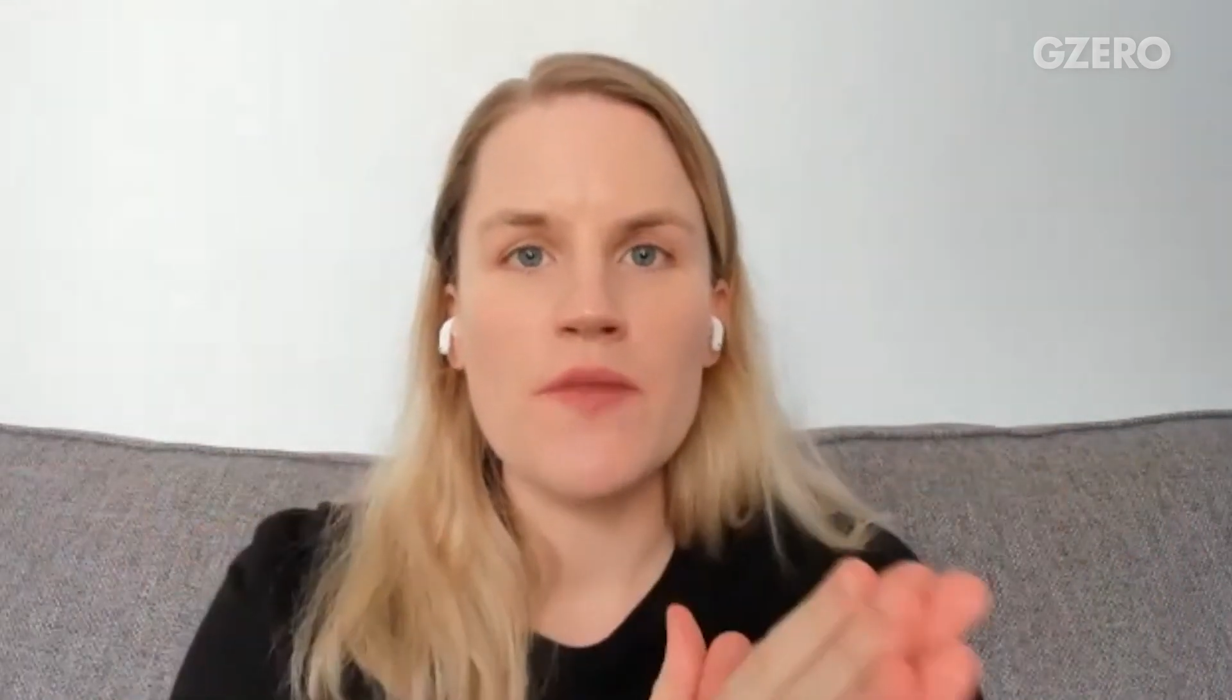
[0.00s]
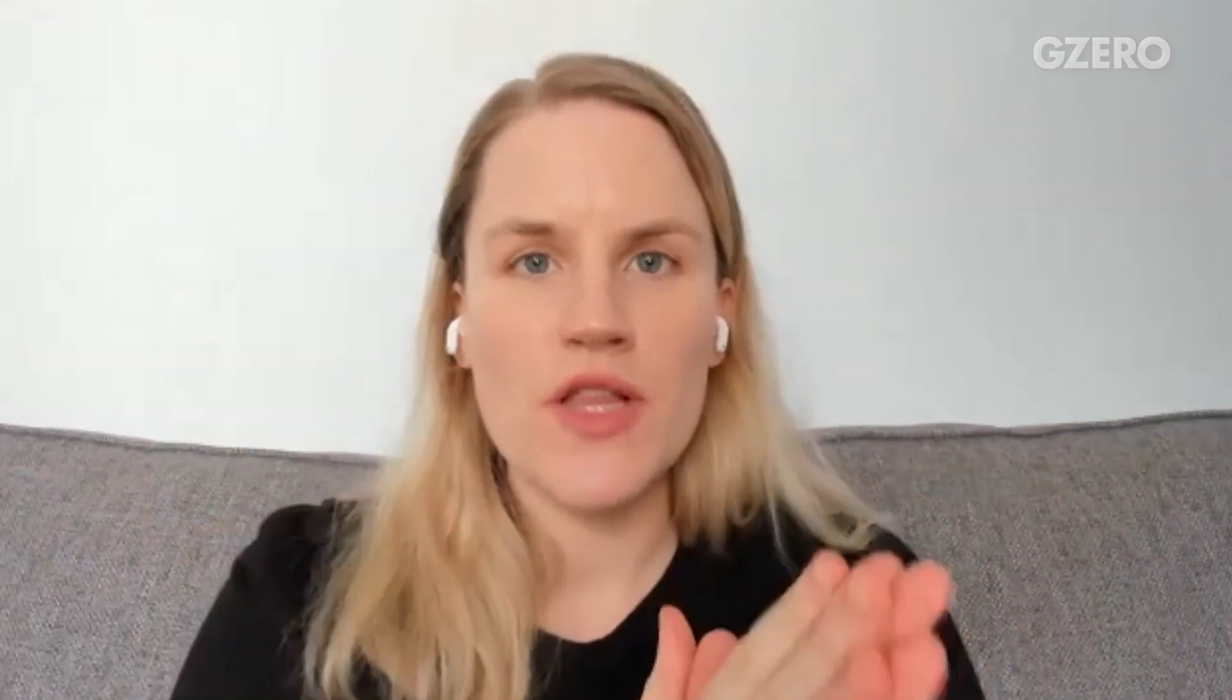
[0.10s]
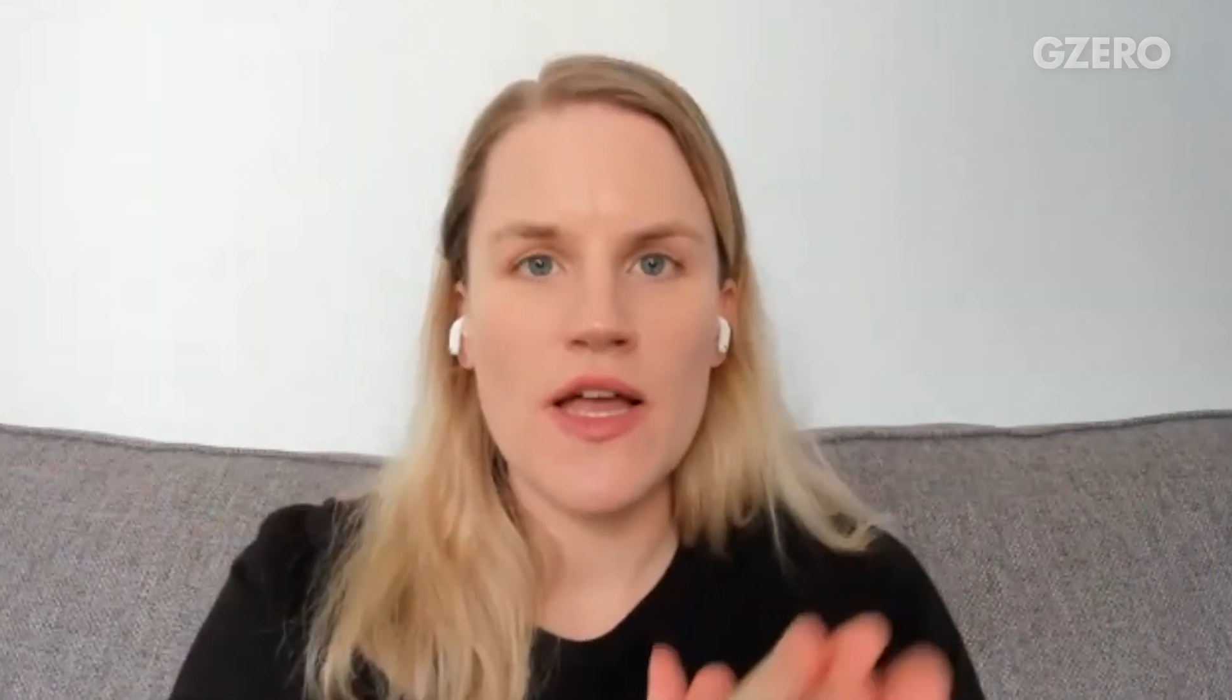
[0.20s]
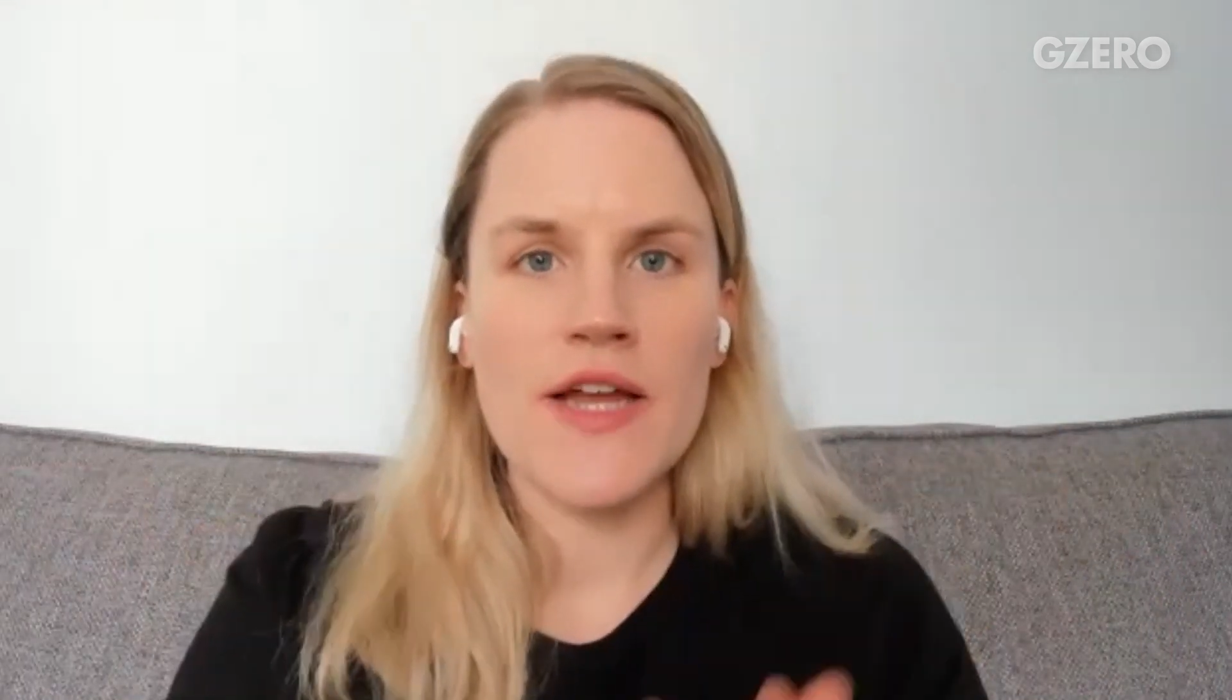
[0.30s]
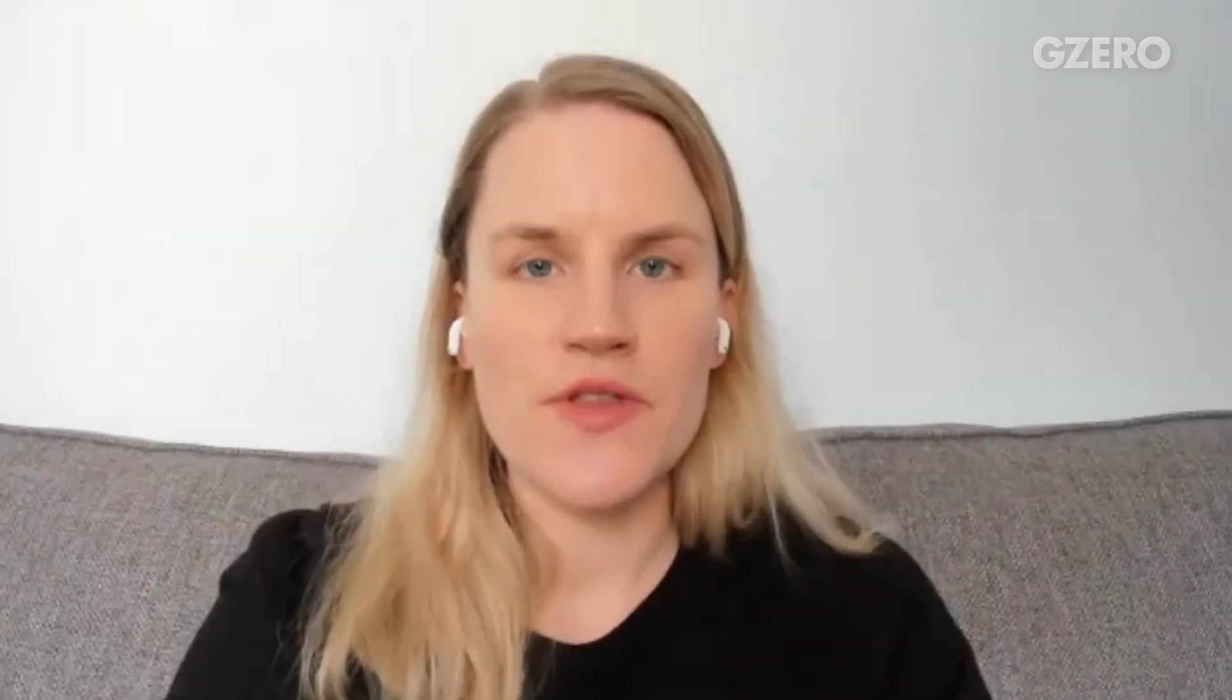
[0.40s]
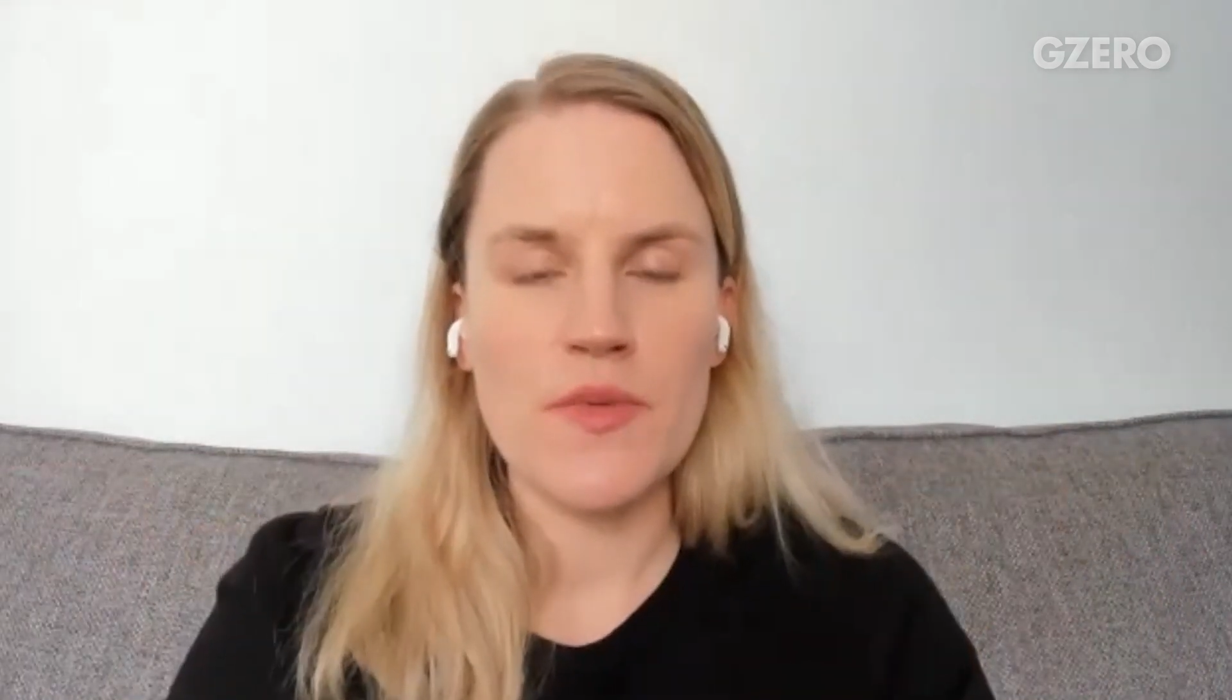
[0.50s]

aligned with the